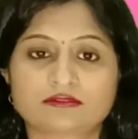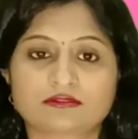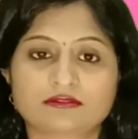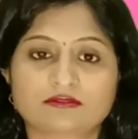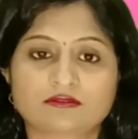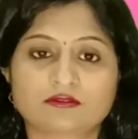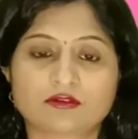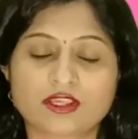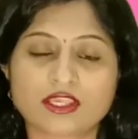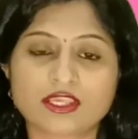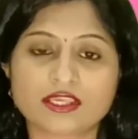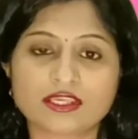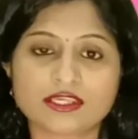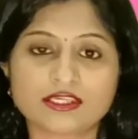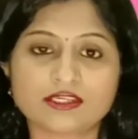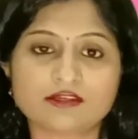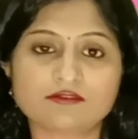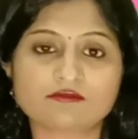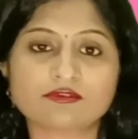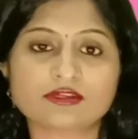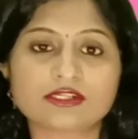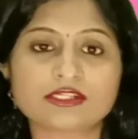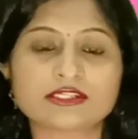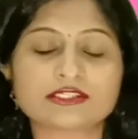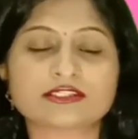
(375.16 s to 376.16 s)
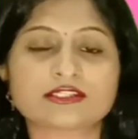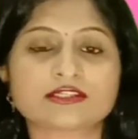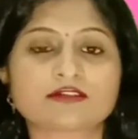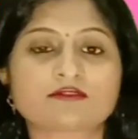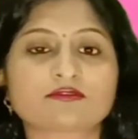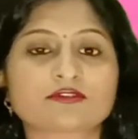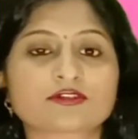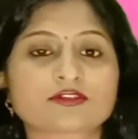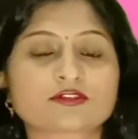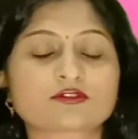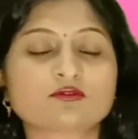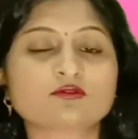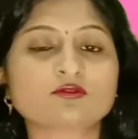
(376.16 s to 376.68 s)
Okay, E1 is
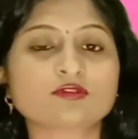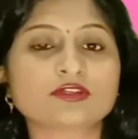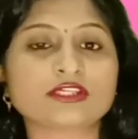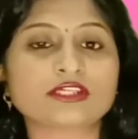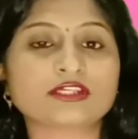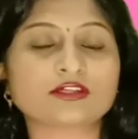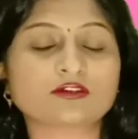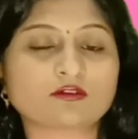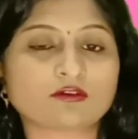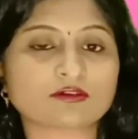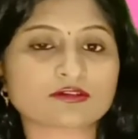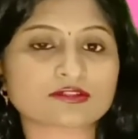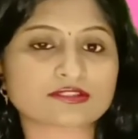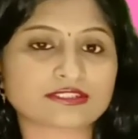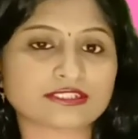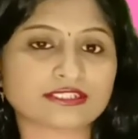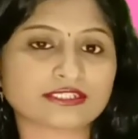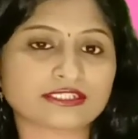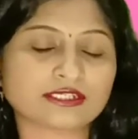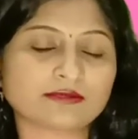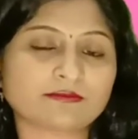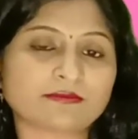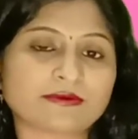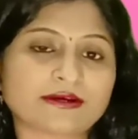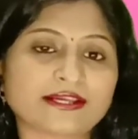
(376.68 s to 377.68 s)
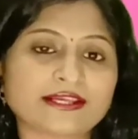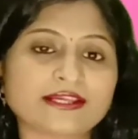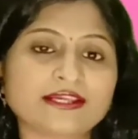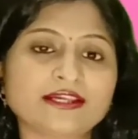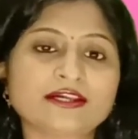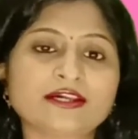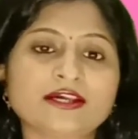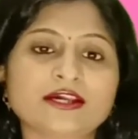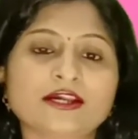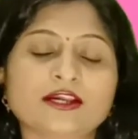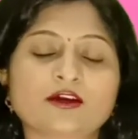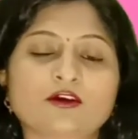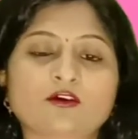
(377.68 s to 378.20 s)
equals to E cos theta by
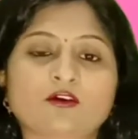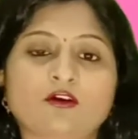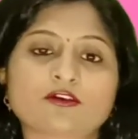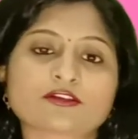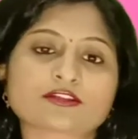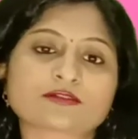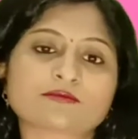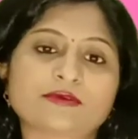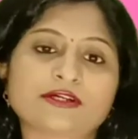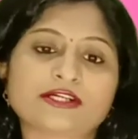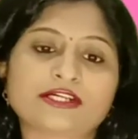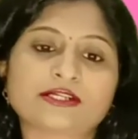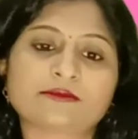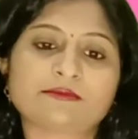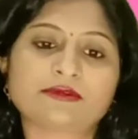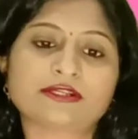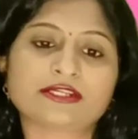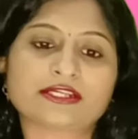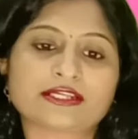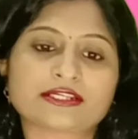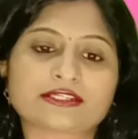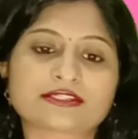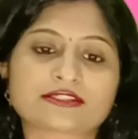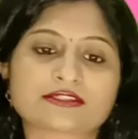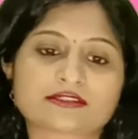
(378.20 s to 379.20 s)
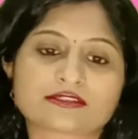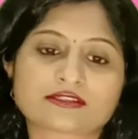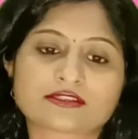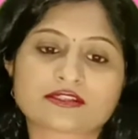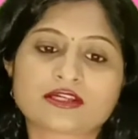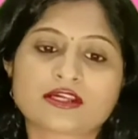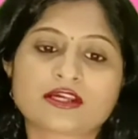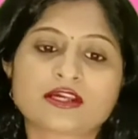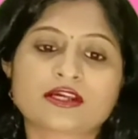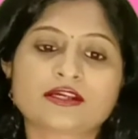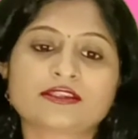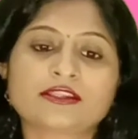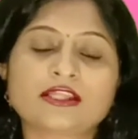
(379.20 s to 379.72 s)
cross multiplication.
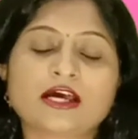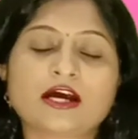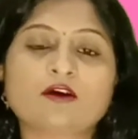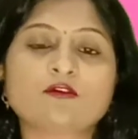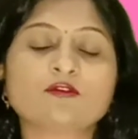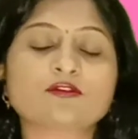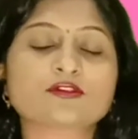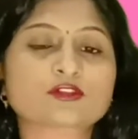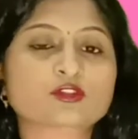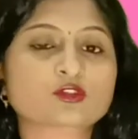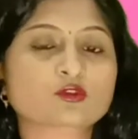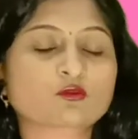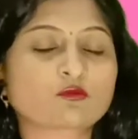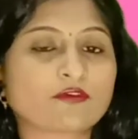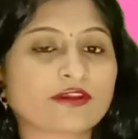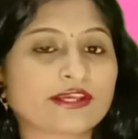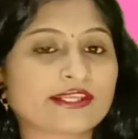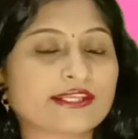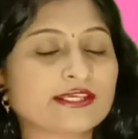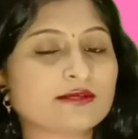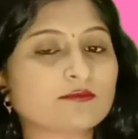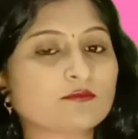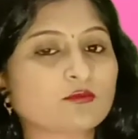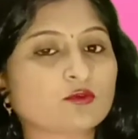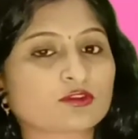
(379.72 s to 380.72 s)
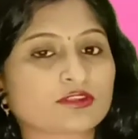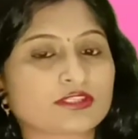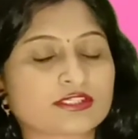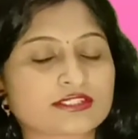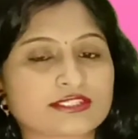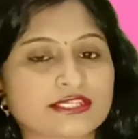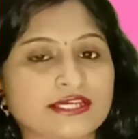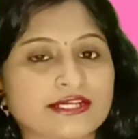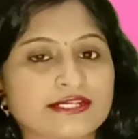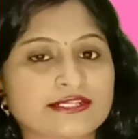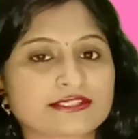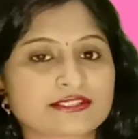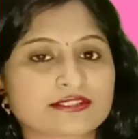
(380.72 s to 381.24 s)
Now squaring both the
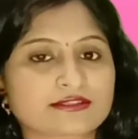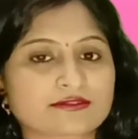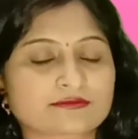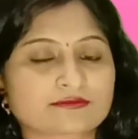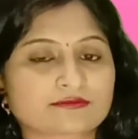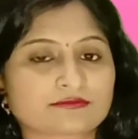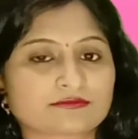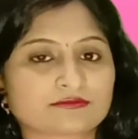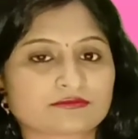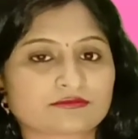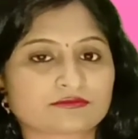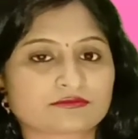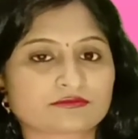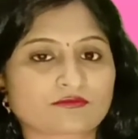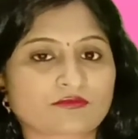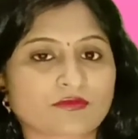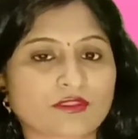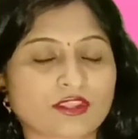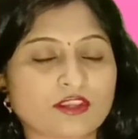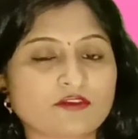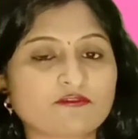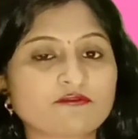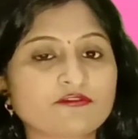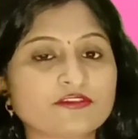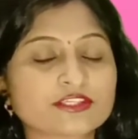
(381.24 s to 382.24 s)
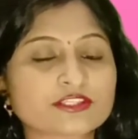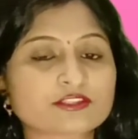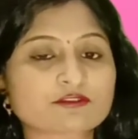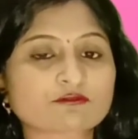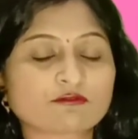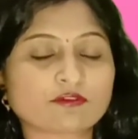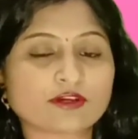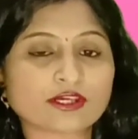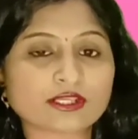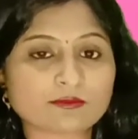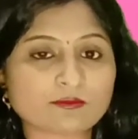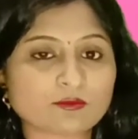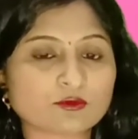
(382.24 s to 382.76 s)
sides. If we
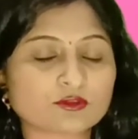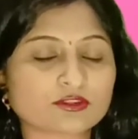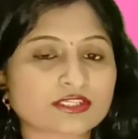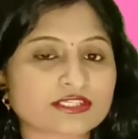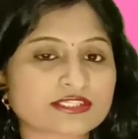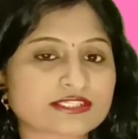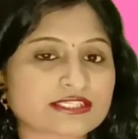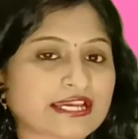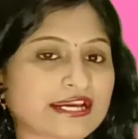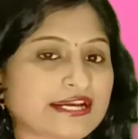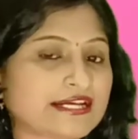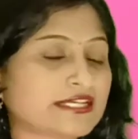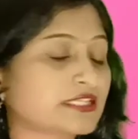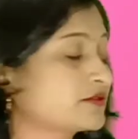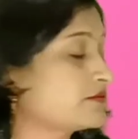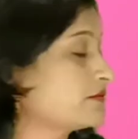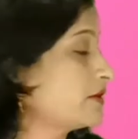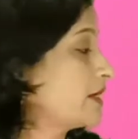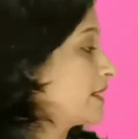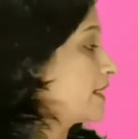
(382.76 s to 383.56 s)
square both the sides, we are